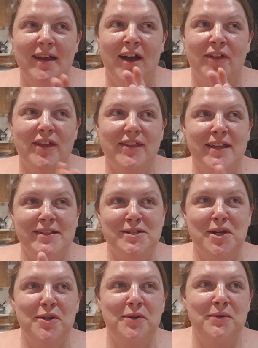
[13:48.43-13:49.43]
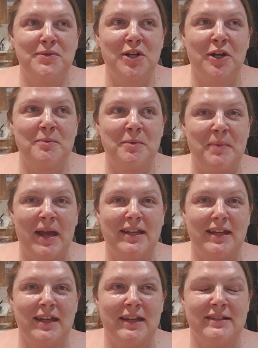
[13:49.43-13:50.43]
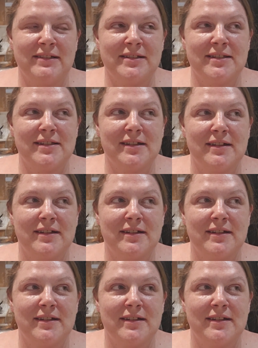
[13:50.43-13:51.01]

I think there's 2 diamond paintings.